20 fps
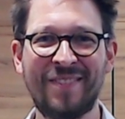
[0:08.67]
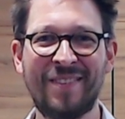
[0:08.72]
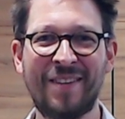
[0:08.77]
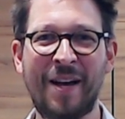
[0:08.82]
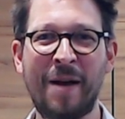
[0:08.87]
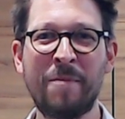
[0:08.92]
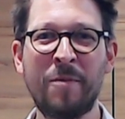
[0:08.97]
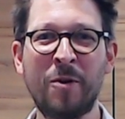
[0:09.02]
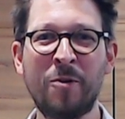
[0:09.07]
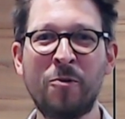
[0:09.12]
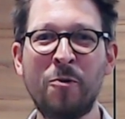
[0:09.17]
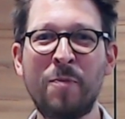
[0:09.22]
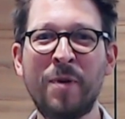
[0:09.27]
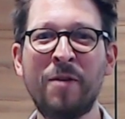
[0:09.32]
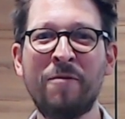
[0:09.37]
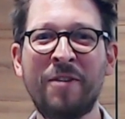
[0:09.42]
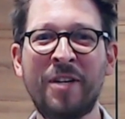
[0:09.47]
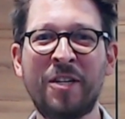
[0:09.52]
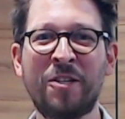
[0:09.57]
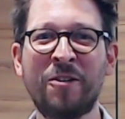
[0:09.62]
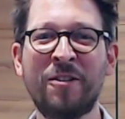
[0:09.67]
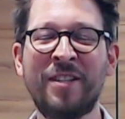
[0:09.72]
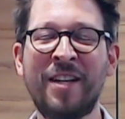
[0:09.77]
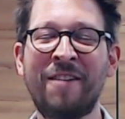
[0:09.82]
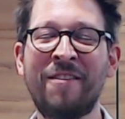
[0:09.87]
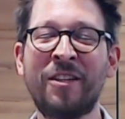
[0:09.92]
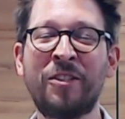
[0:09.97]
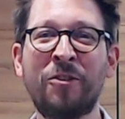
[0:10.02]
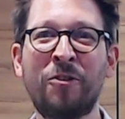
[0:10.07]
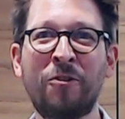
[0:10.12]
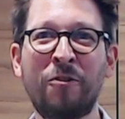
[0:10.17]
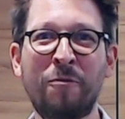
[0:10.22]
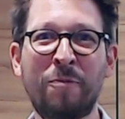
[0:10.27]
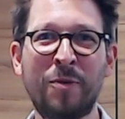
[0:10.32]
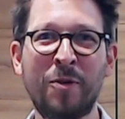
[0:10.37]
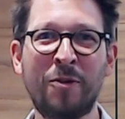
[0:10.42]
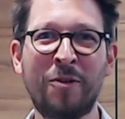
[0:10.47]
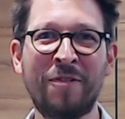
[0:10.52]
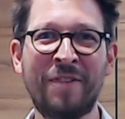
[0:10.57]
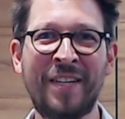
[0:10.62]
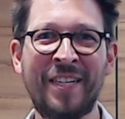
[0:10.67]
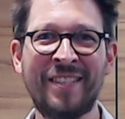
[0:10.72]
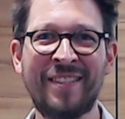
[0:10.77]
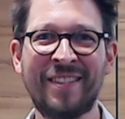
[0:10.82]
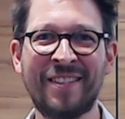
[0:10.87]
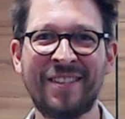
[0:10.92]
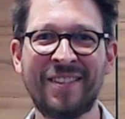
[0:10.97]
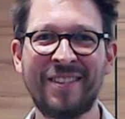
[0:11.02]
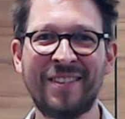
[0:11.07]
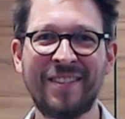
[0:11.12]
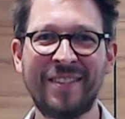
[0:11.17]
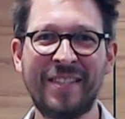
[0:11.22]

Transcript: I'm the Group Innovation Director of Veritas.